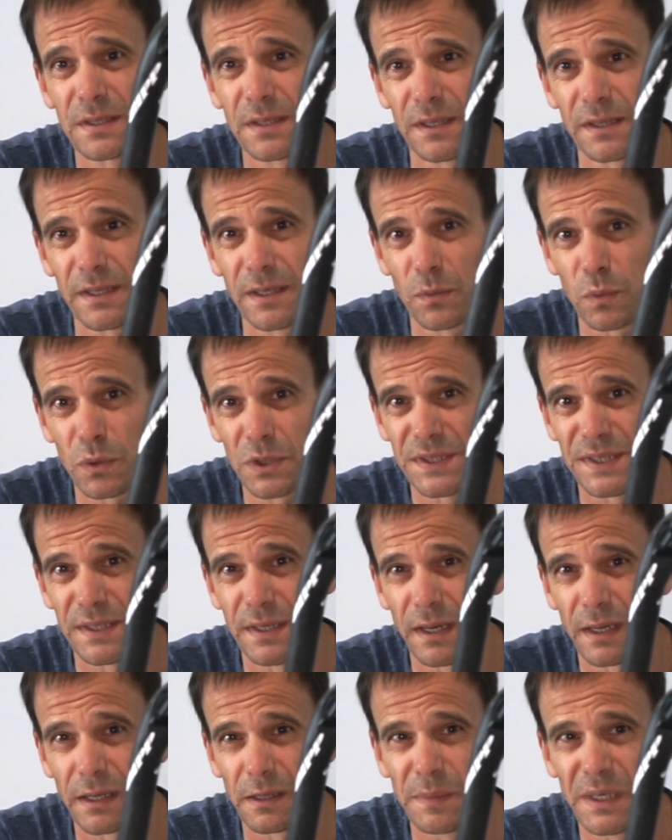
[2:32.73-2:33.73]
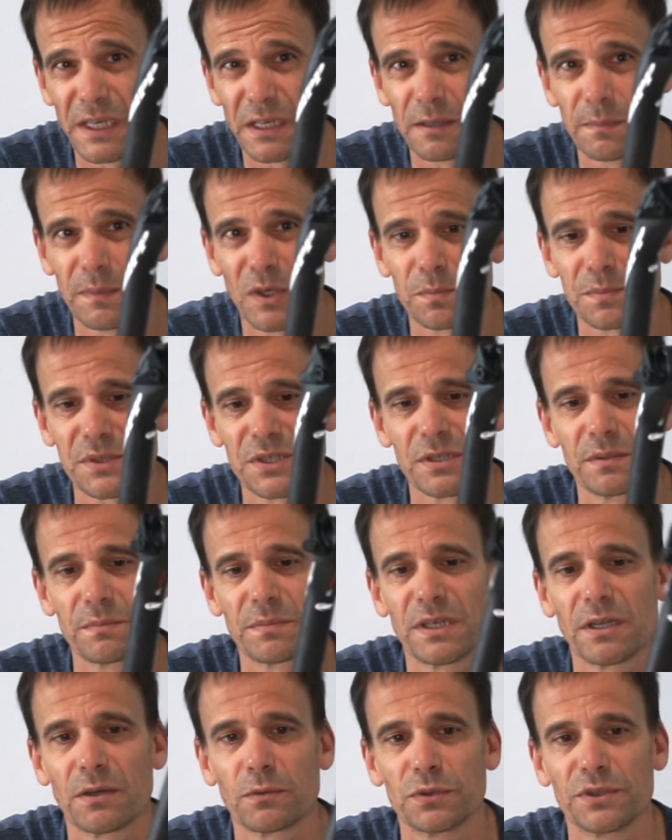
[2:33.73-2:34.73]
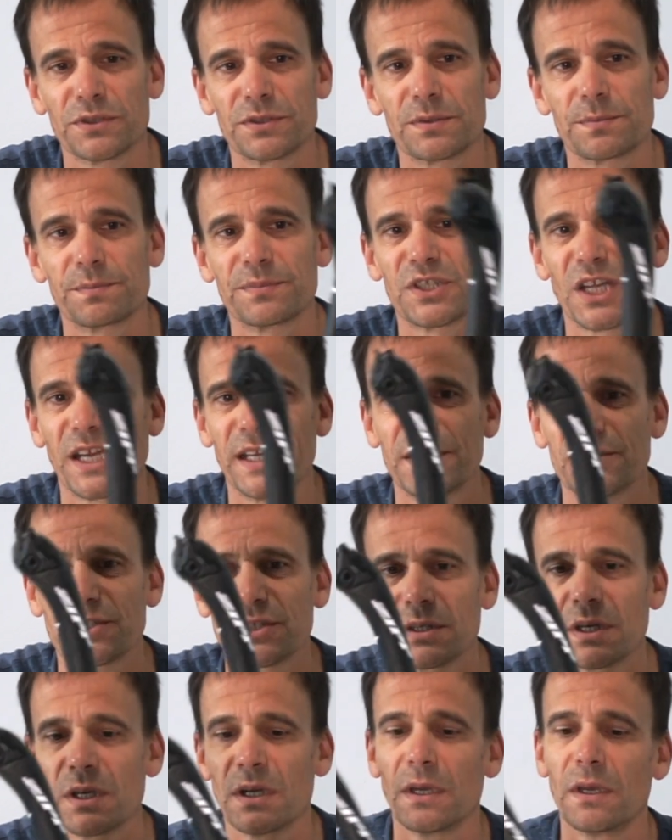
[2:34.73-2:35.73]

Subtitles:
that there was an aluminium option, but I would change it.